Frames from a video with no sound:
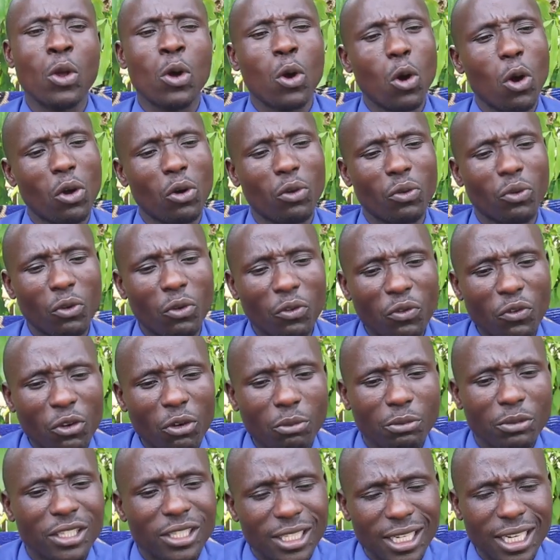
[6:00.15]
Or
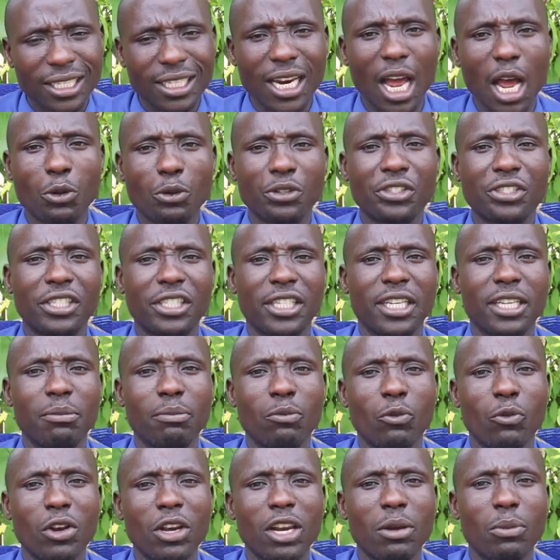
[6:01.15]
from State House
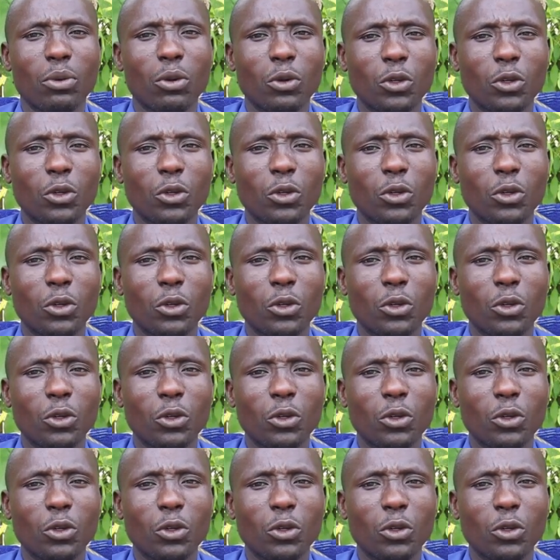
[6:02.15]
team, William